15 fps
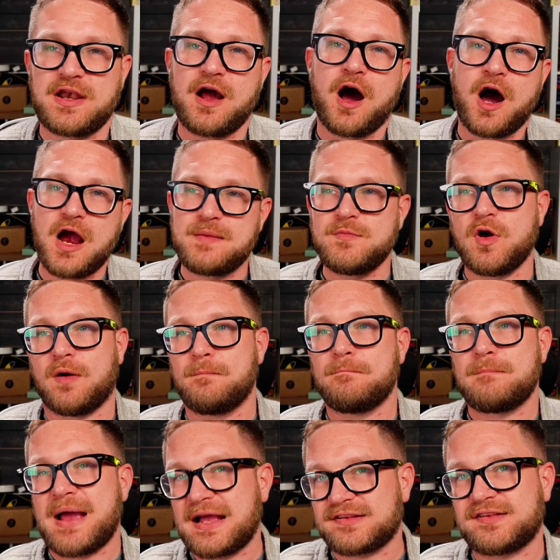I'm not
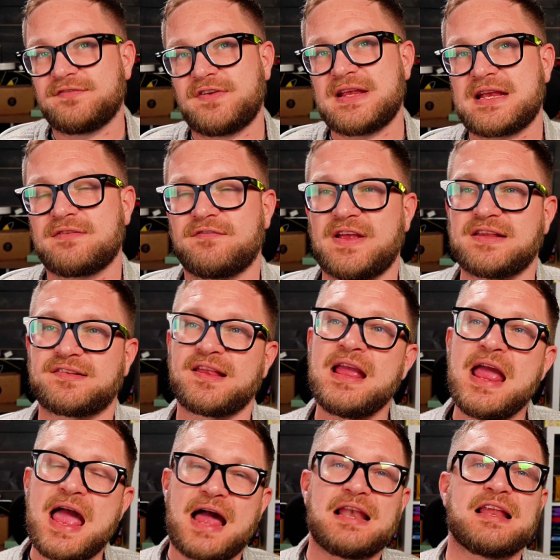massively convinced
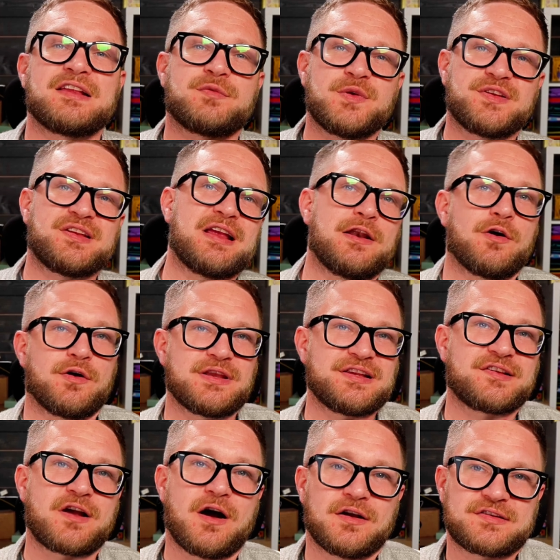unless we see a lot of these
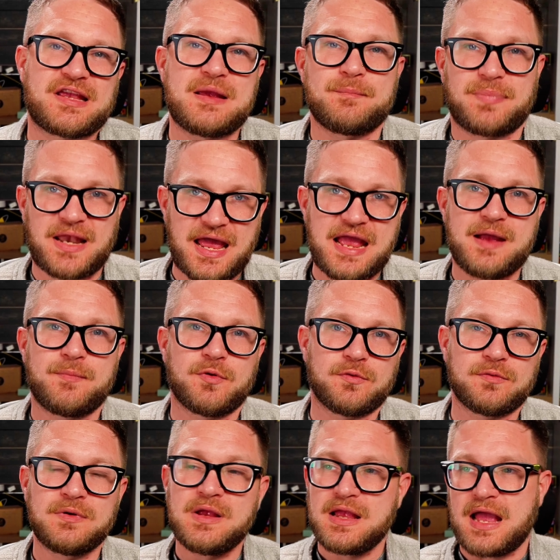cards getting playable
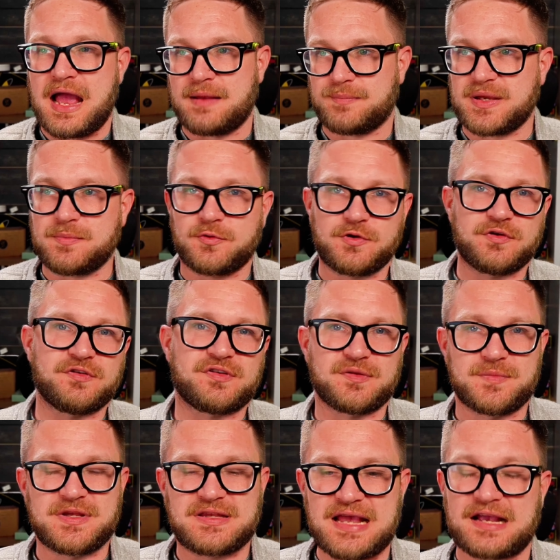and people using them in
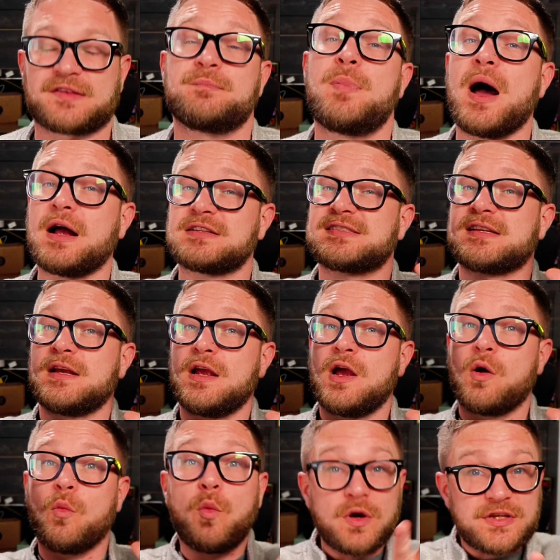decks. But
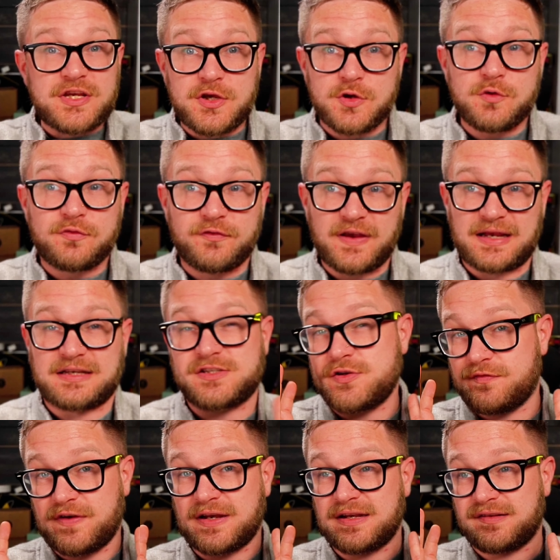what do you think? Do you
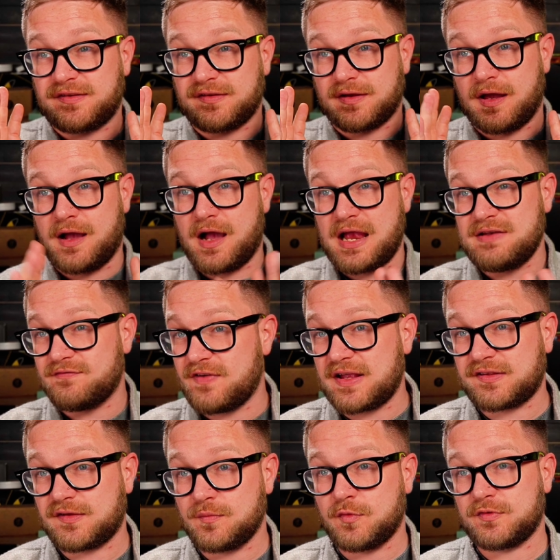think this is an
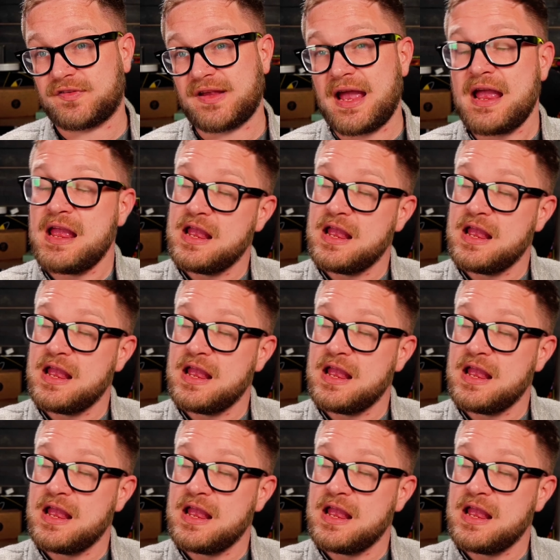investable set?